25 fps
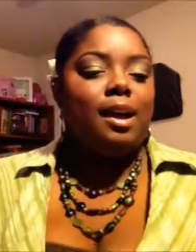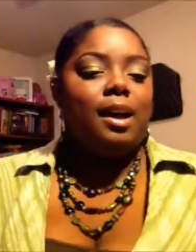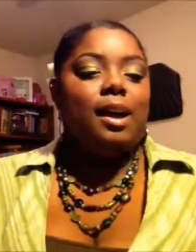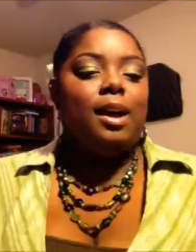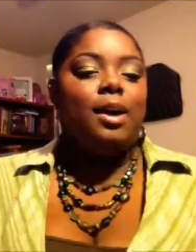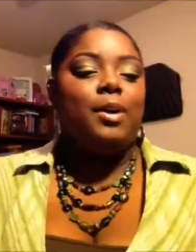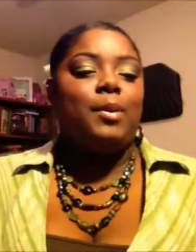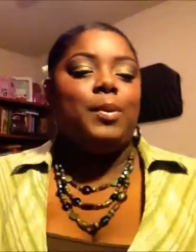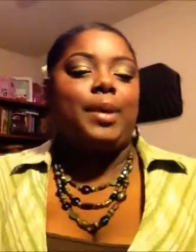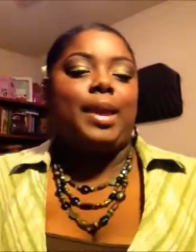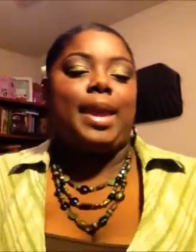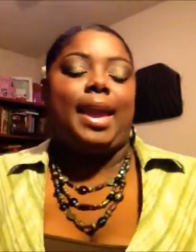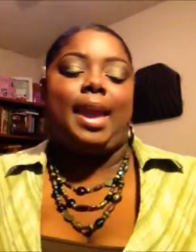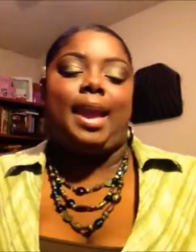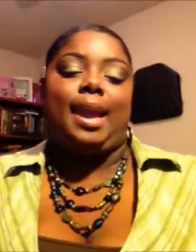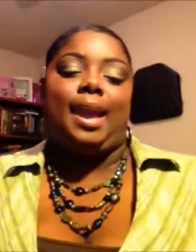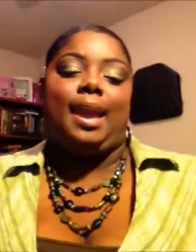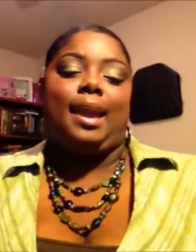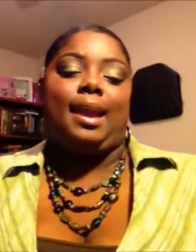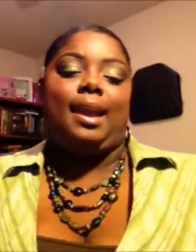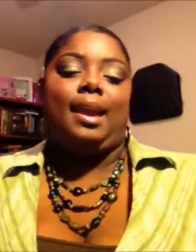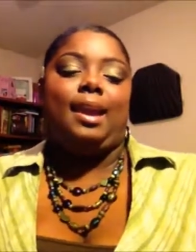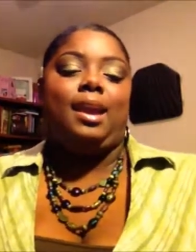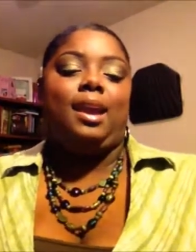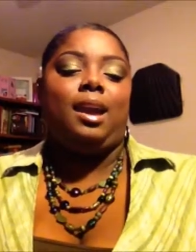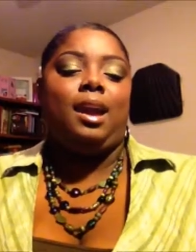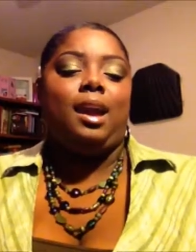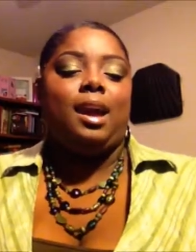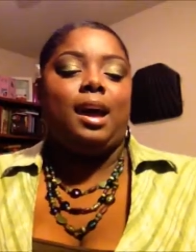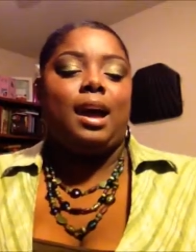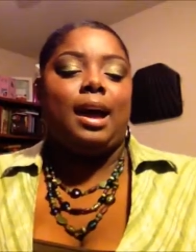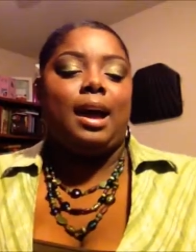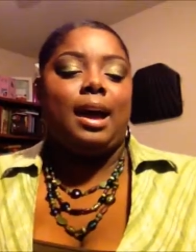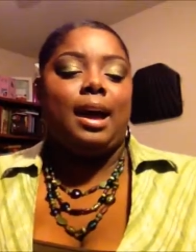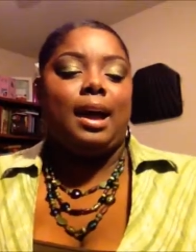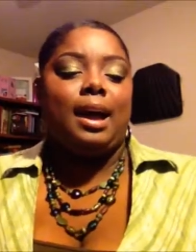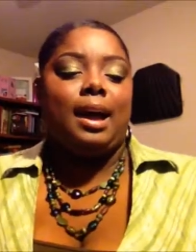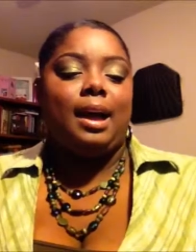Okay,
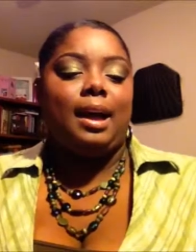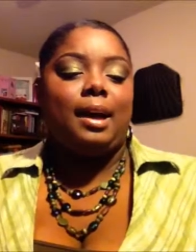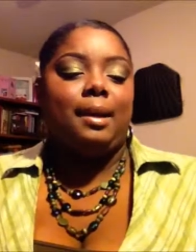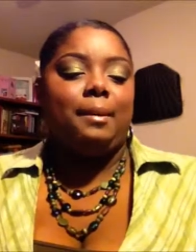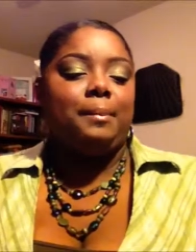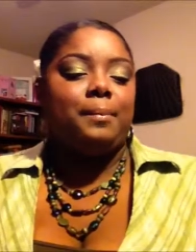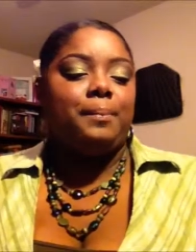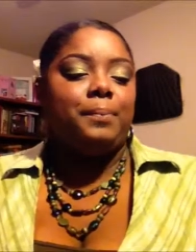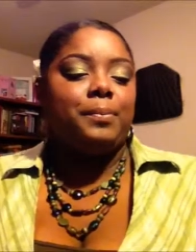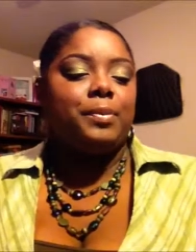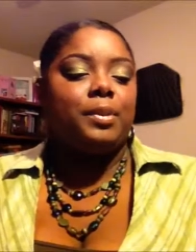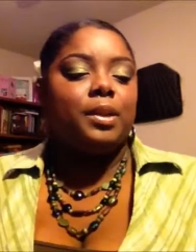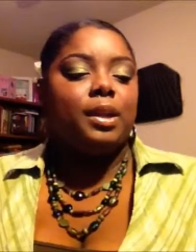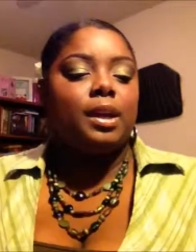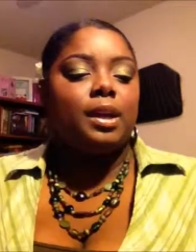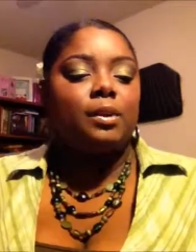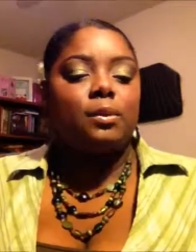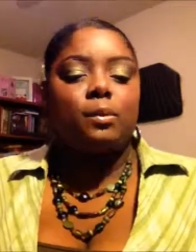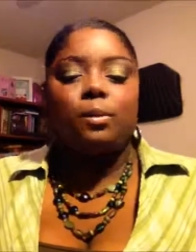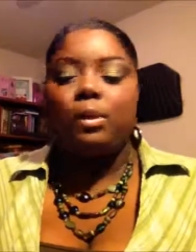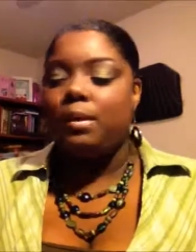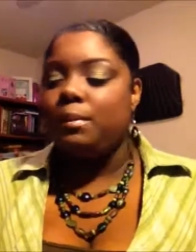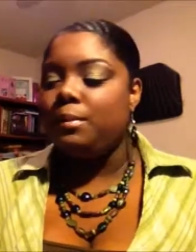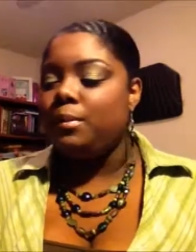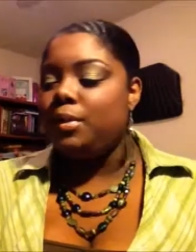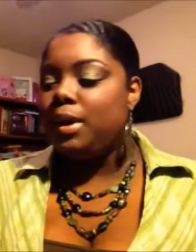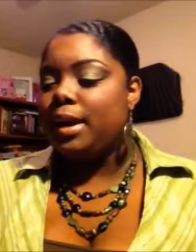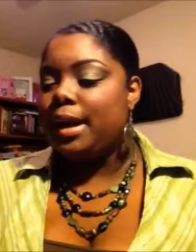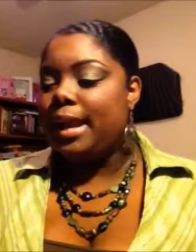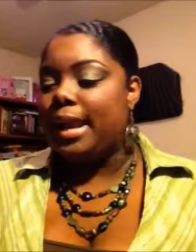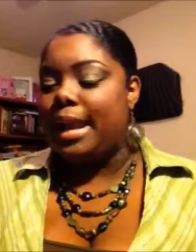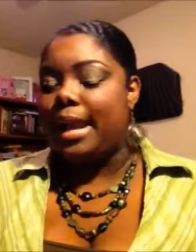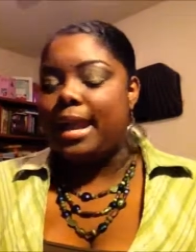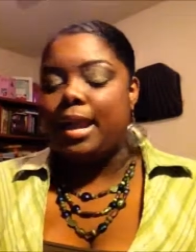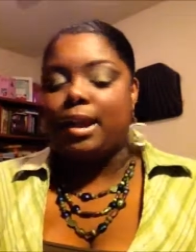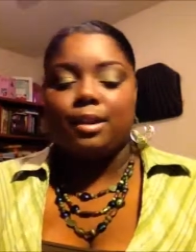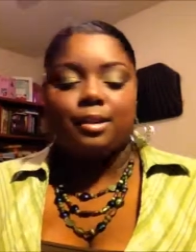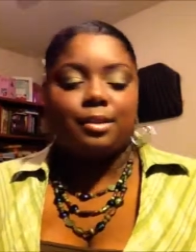one more
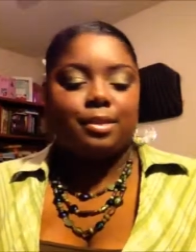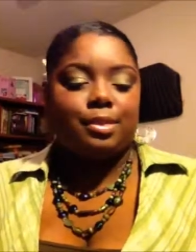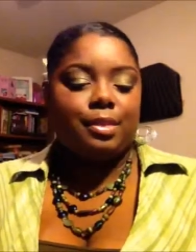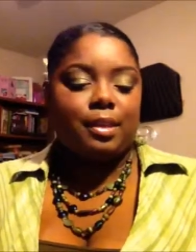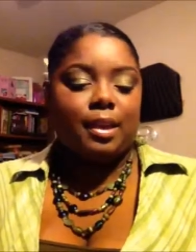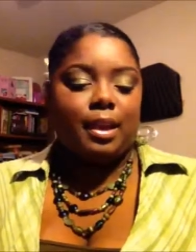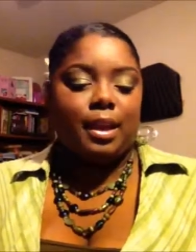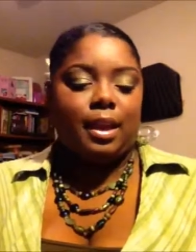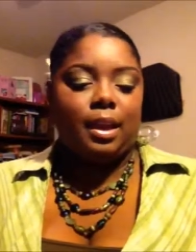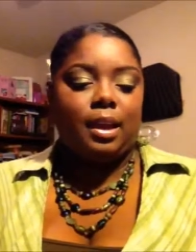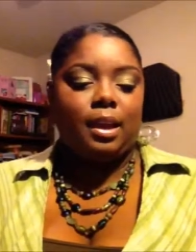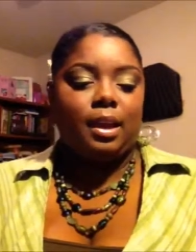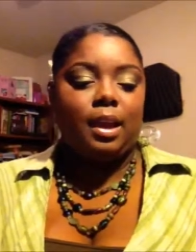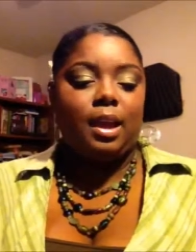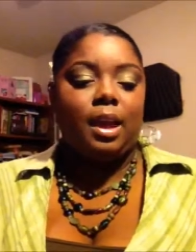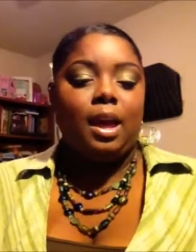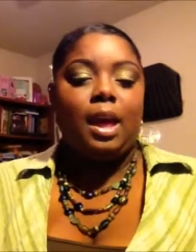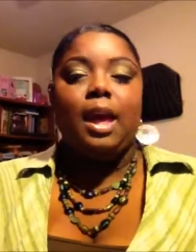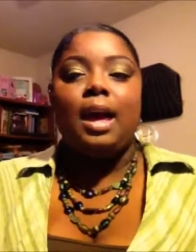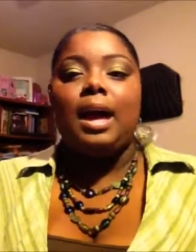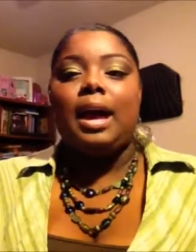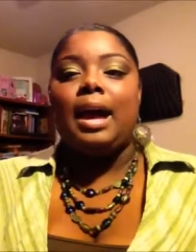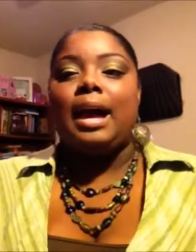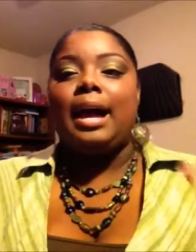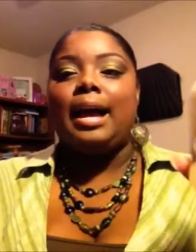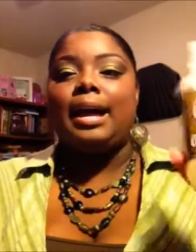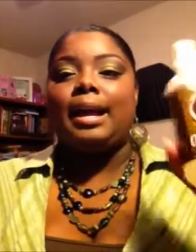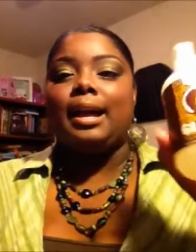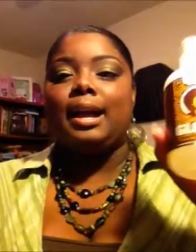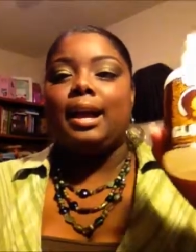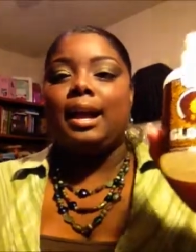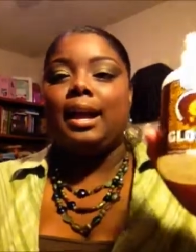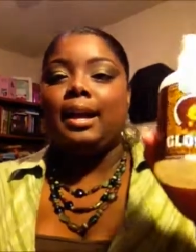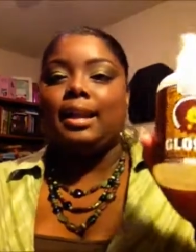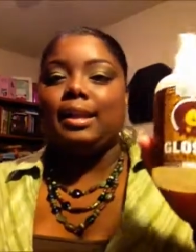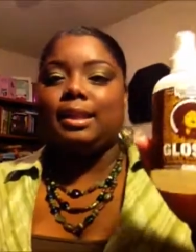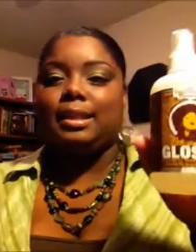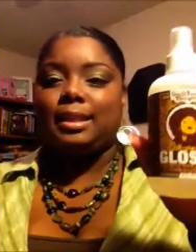hair thing. I
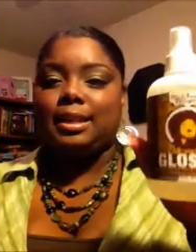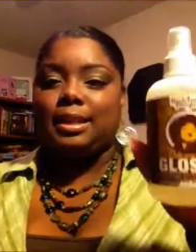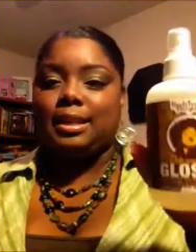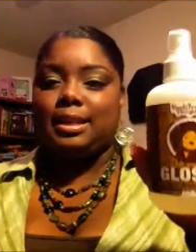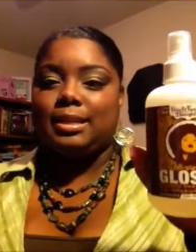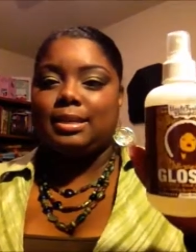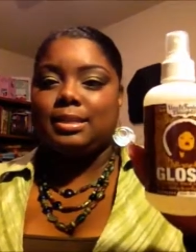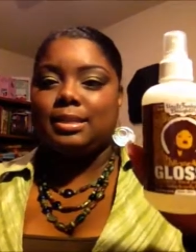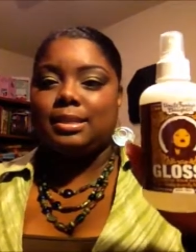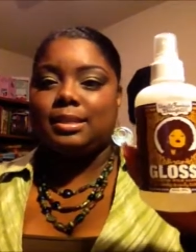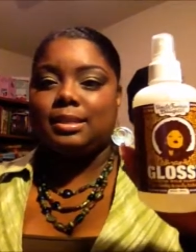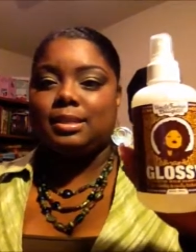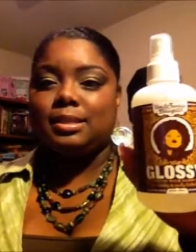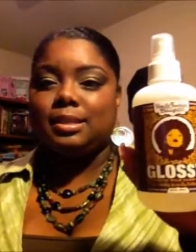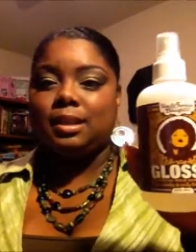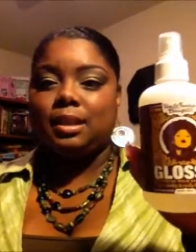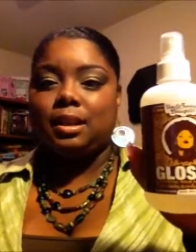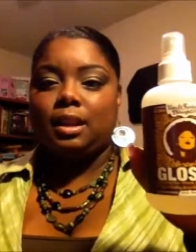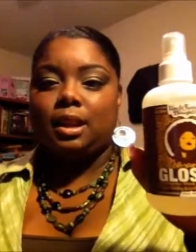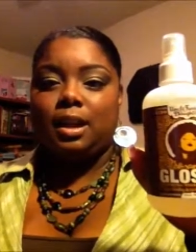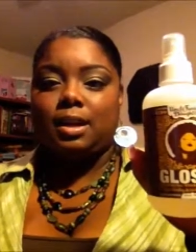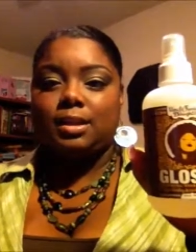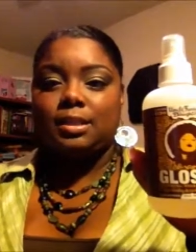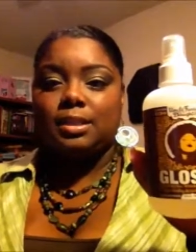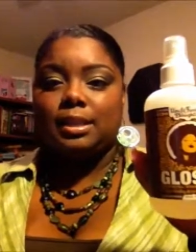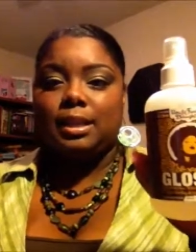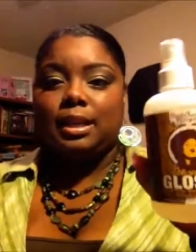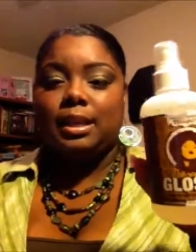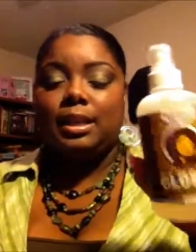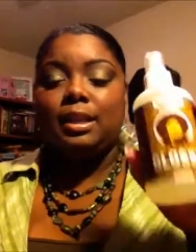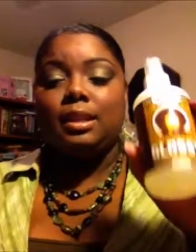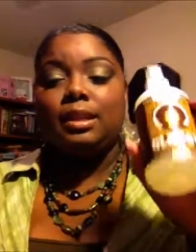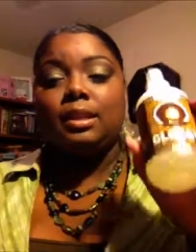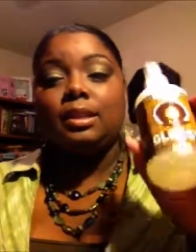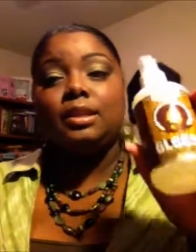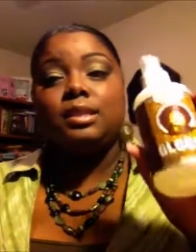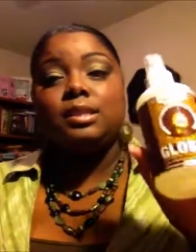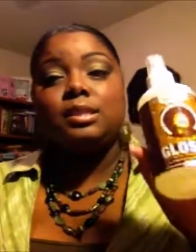got this Glossy.
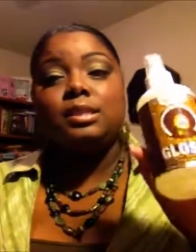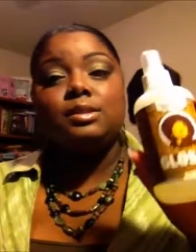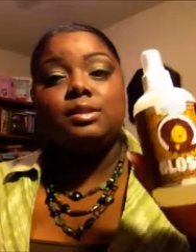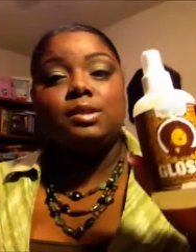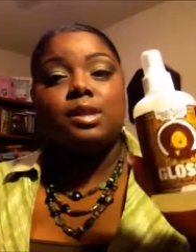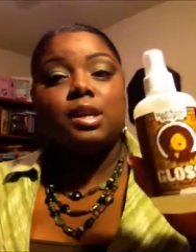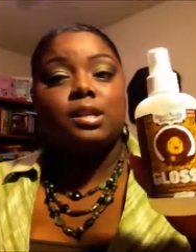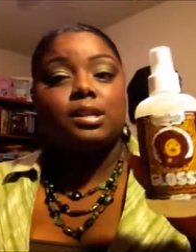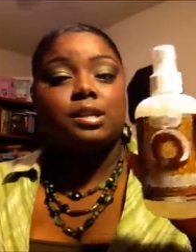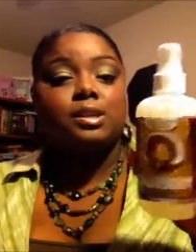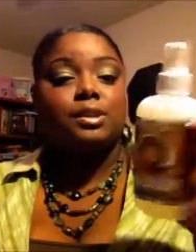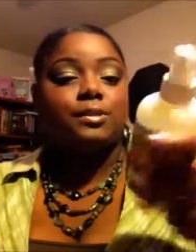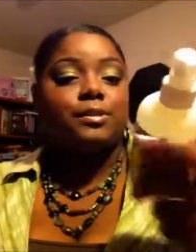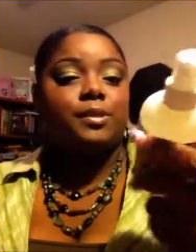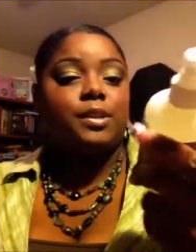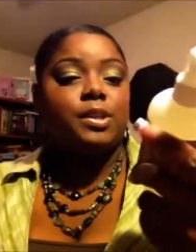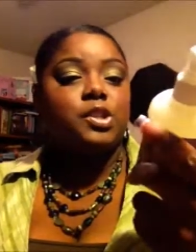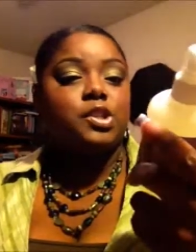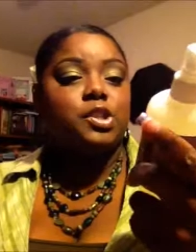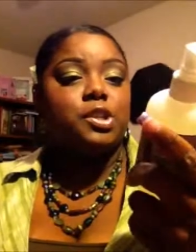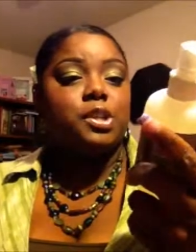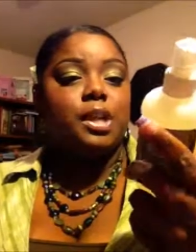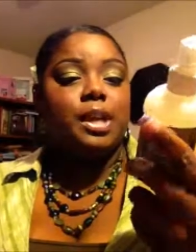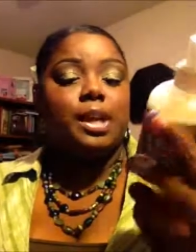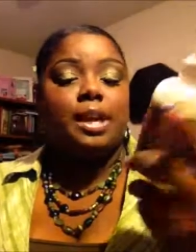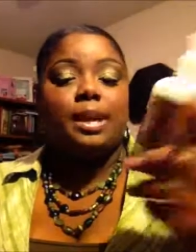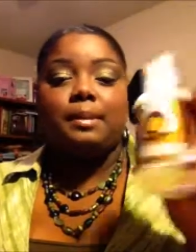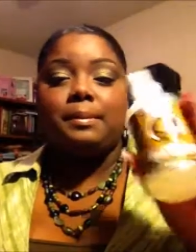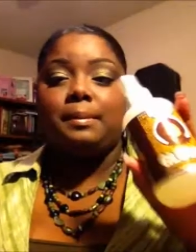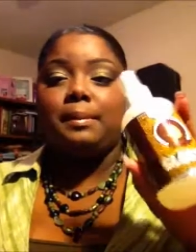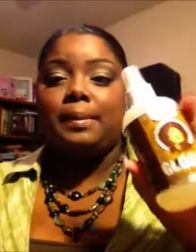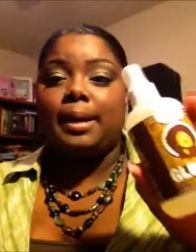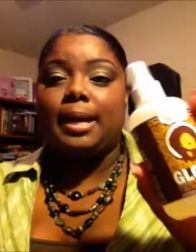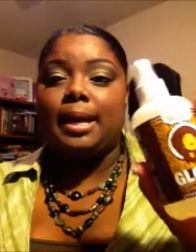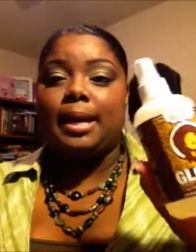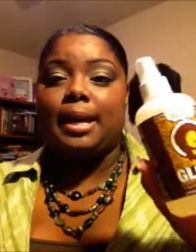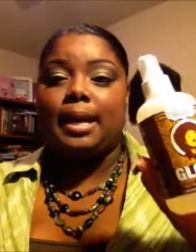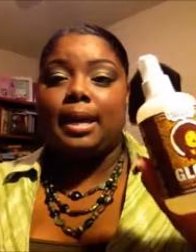This is also featured in
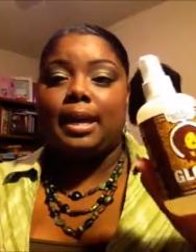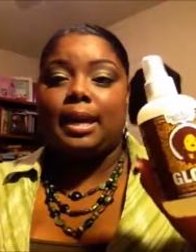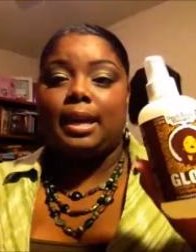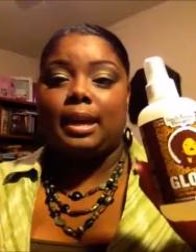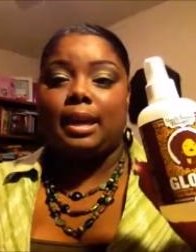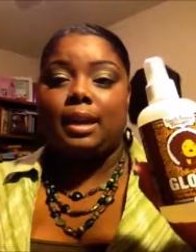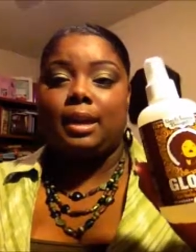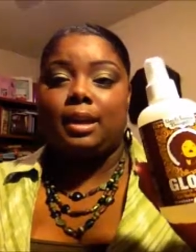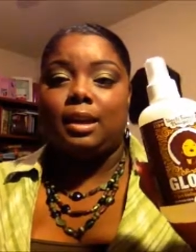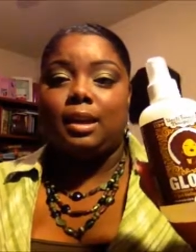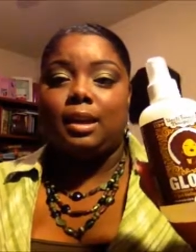my